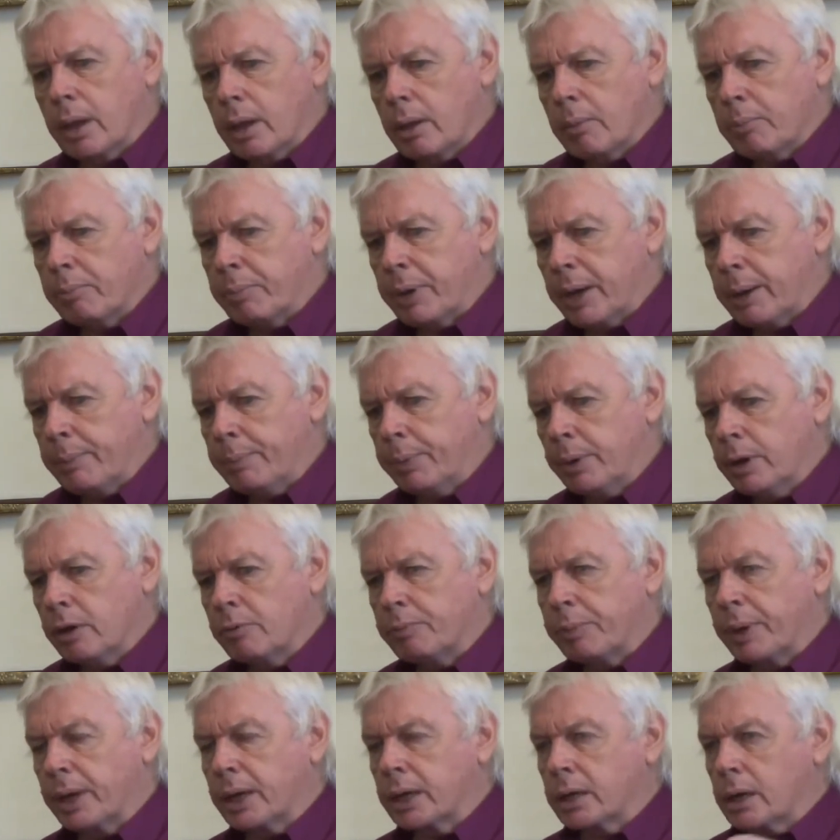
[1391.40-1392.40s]
people have
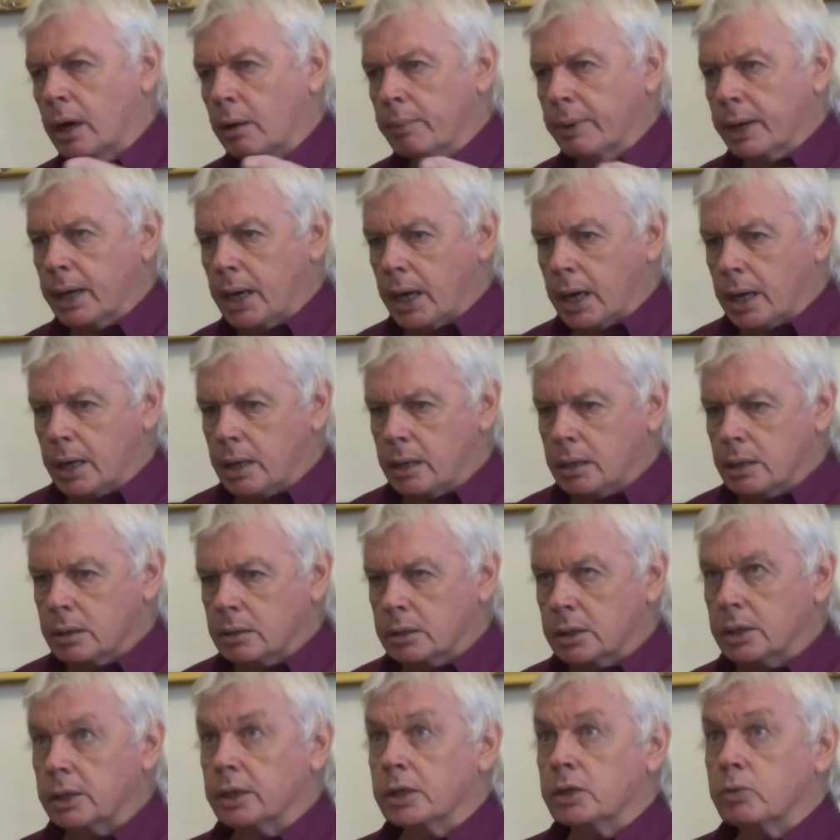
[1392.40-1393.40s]
been coming in
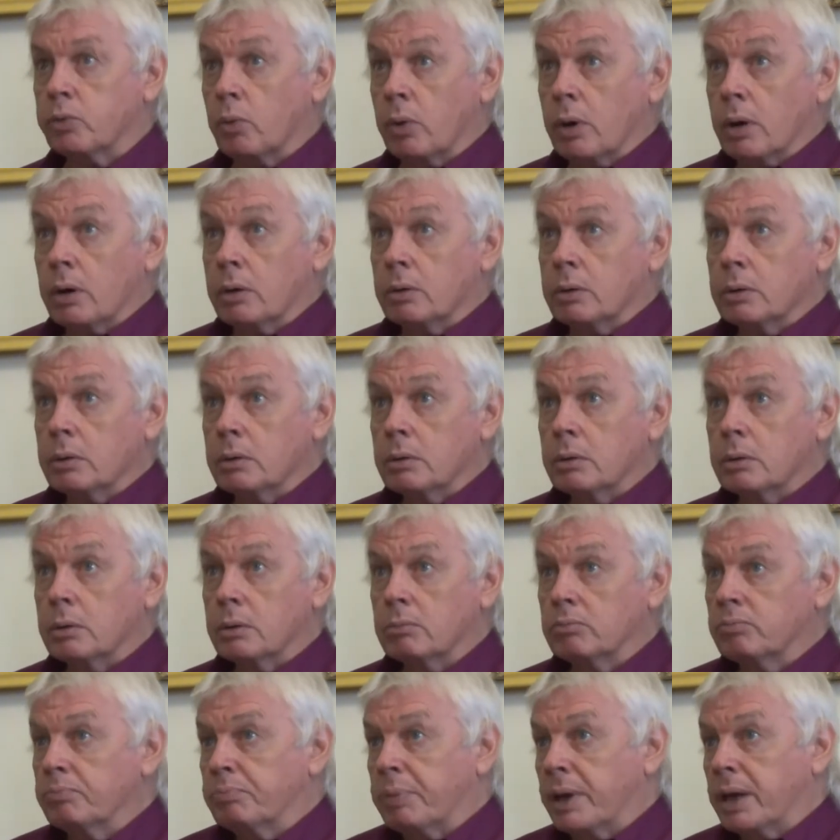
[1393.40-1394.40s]
to this world,
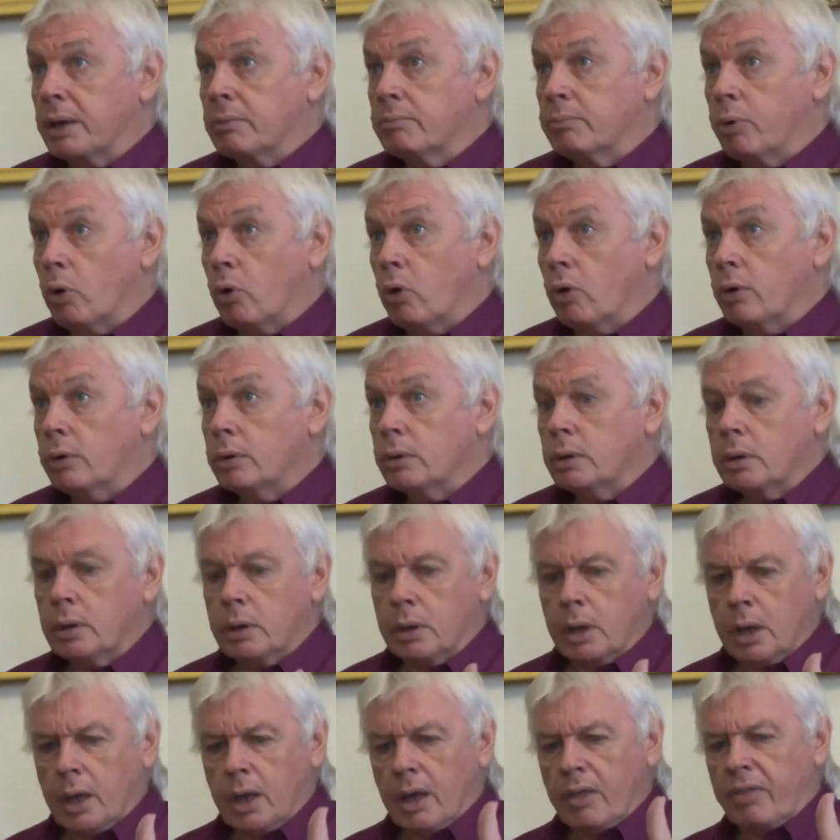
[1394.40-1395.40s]
being born,
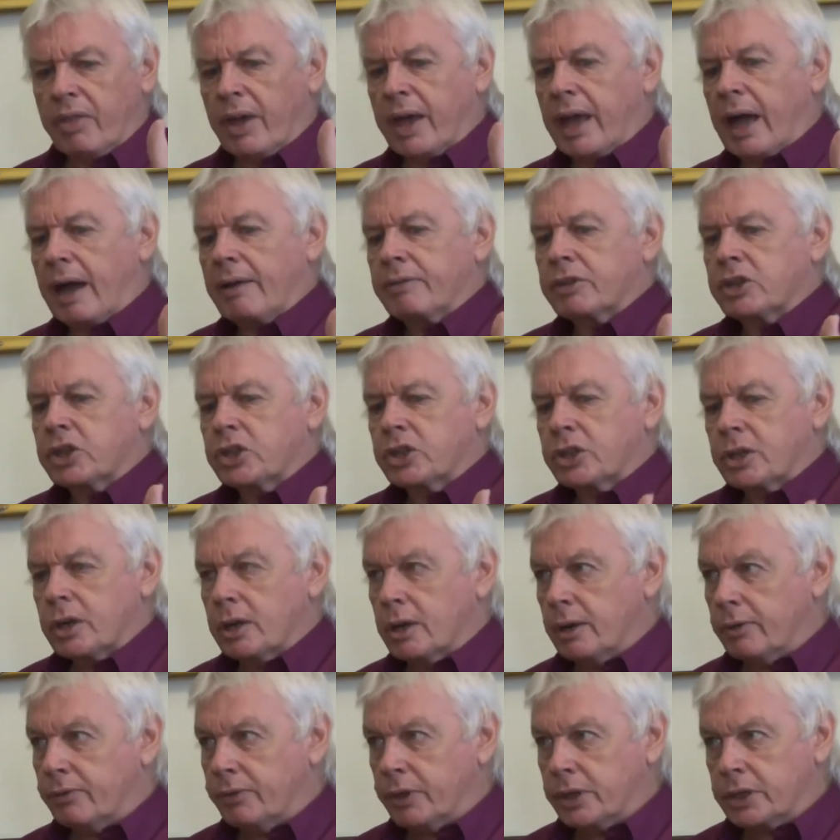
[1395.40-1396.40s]
they have
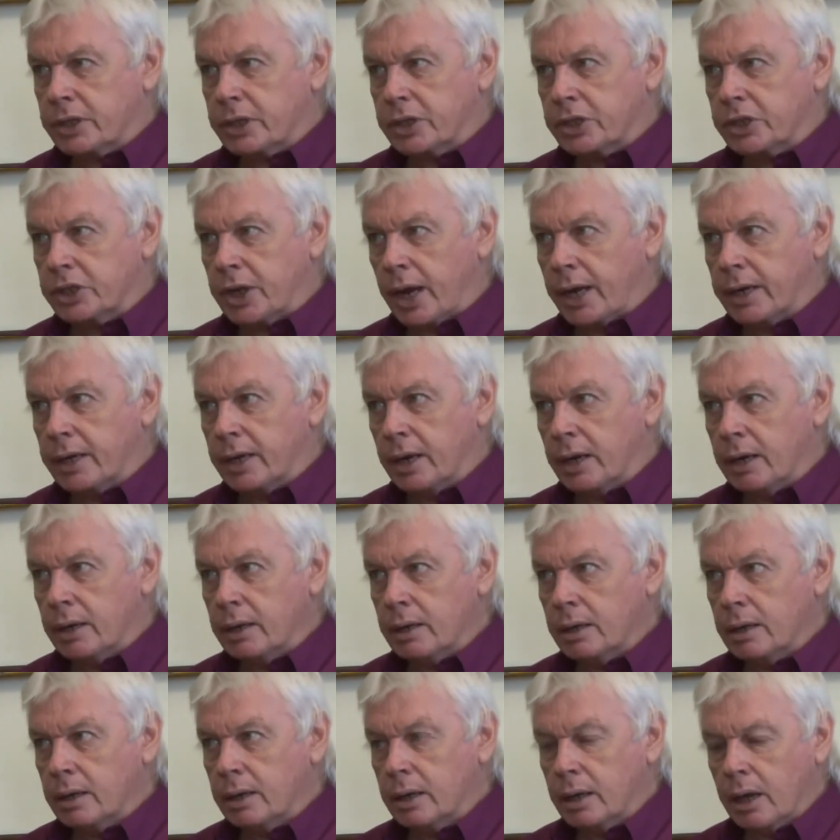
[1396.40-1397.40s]
served this
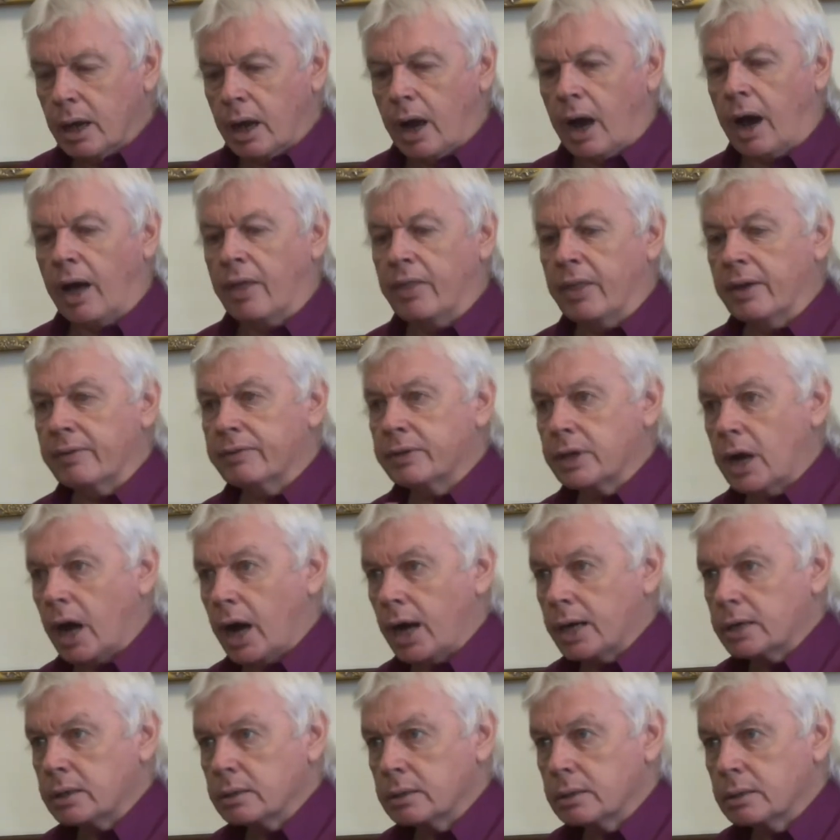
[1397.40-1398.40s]
agenda, and they've
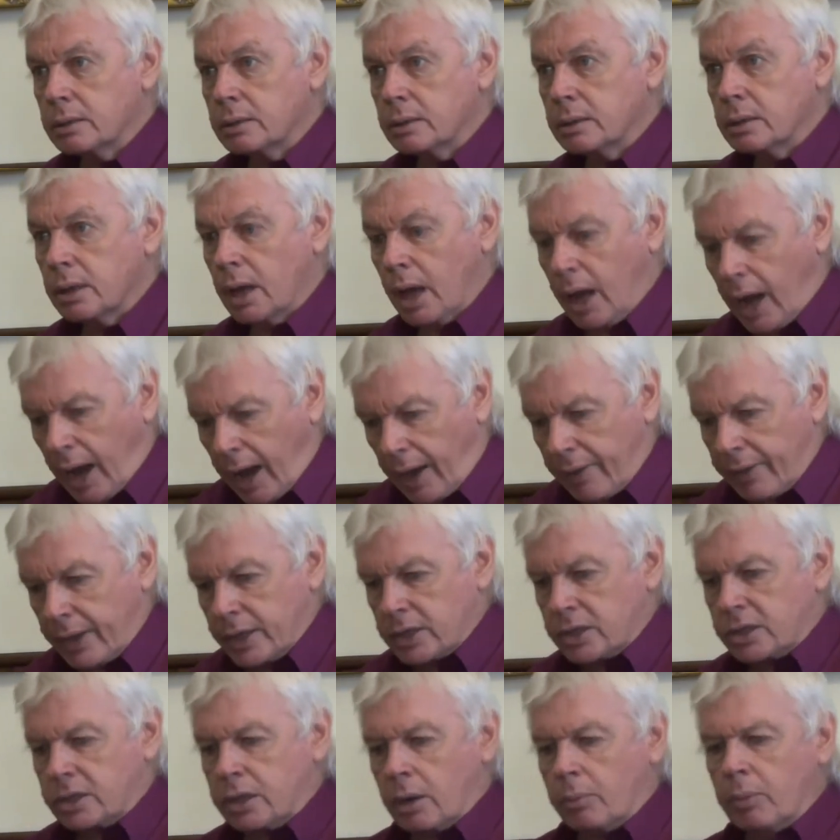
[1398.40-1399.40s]
died, and then
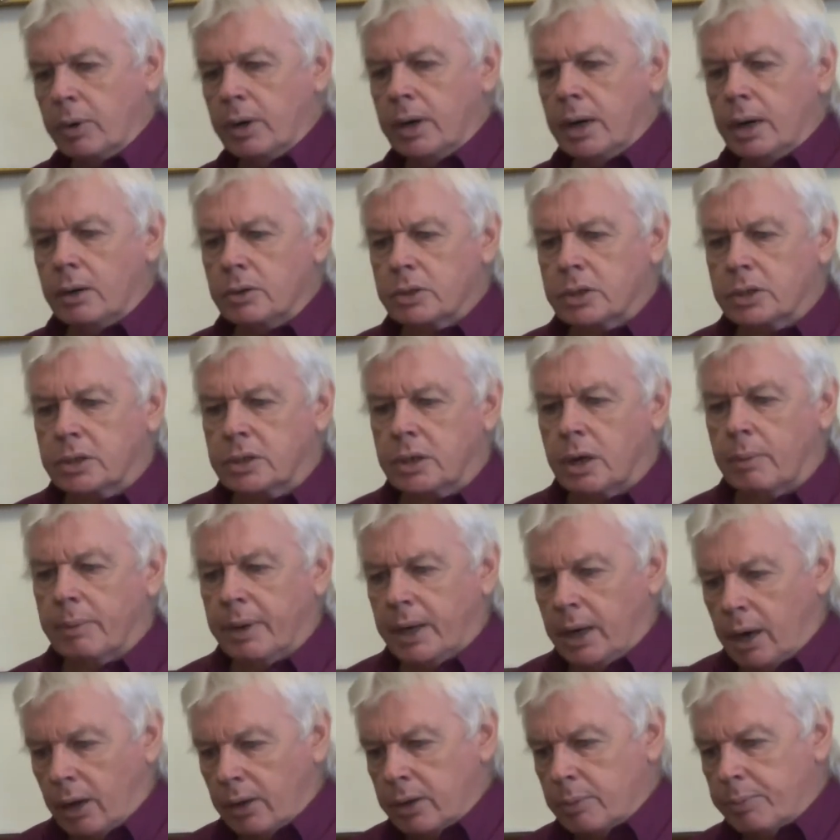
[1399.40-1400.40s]
someone else has come
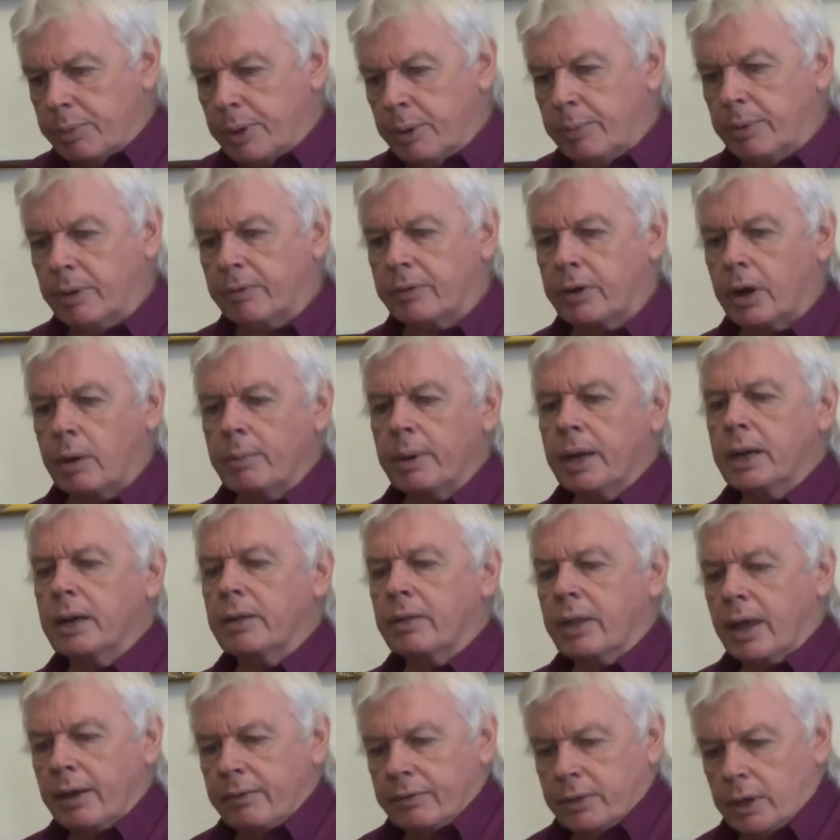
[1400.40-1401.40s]
in, other people have come in, and
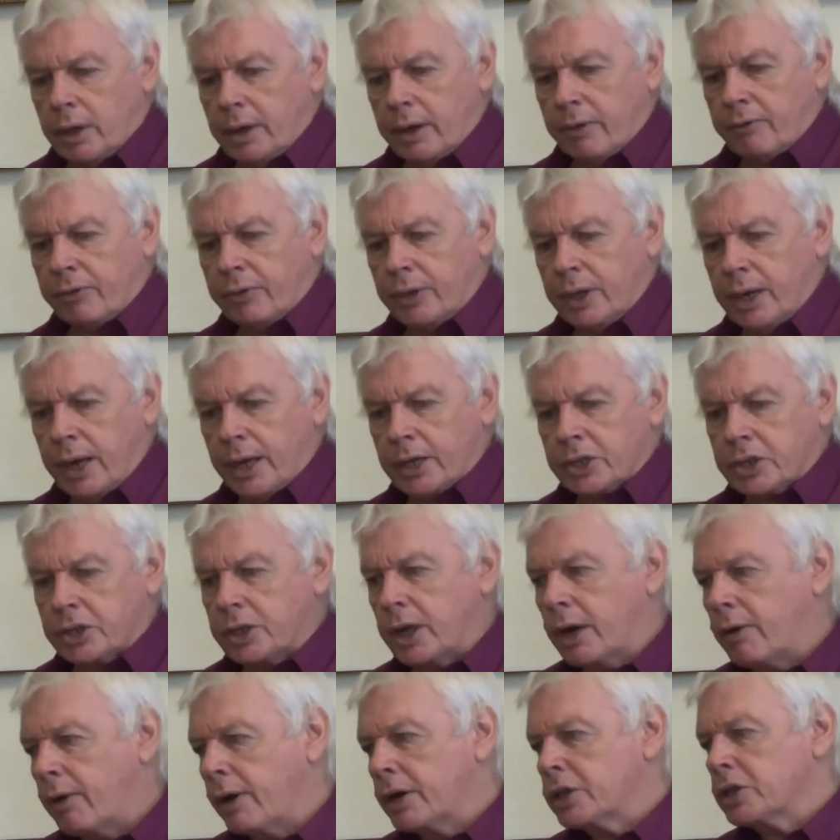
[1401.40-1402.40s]
they've done it for the next
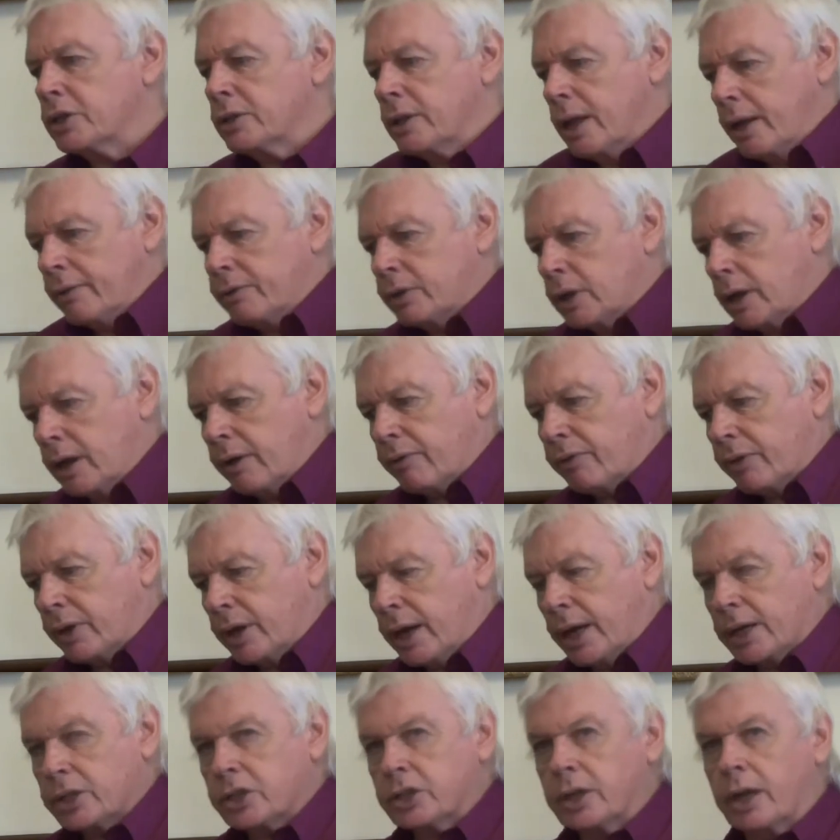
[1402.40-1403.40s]
generation, they've done it for the
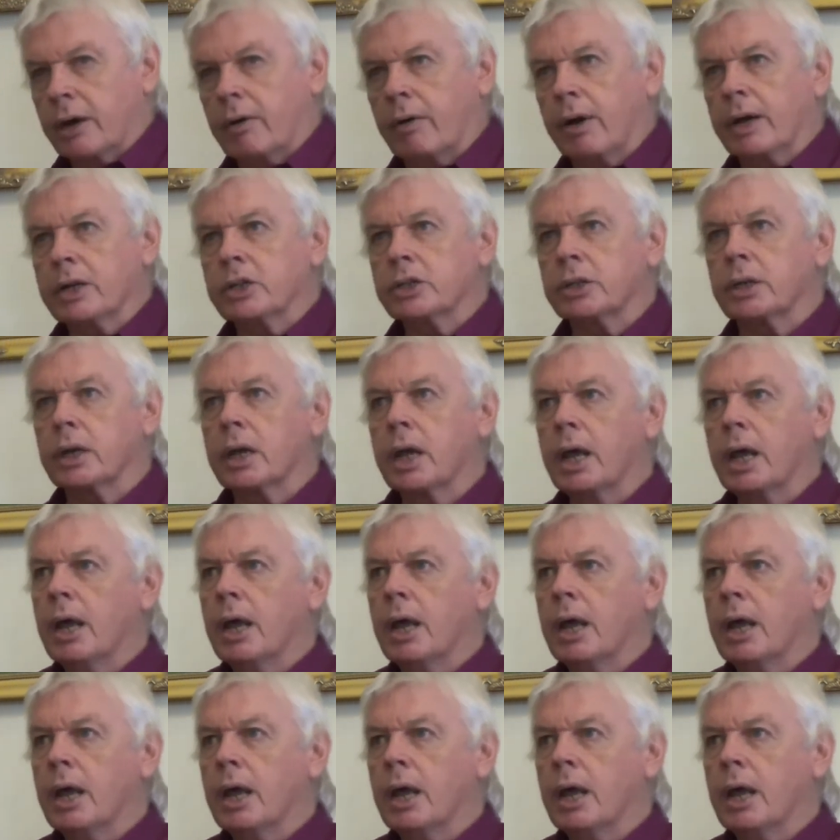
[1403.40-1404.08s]
next generation.